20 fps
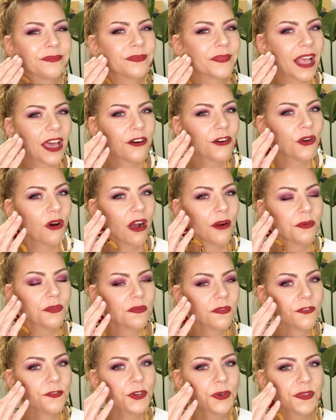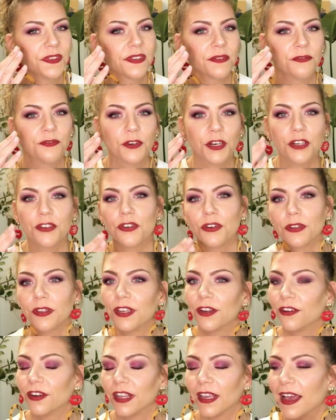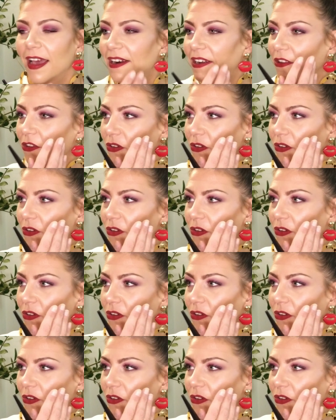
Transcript: I don't know, I was reviewing some footage earlier, and it kind of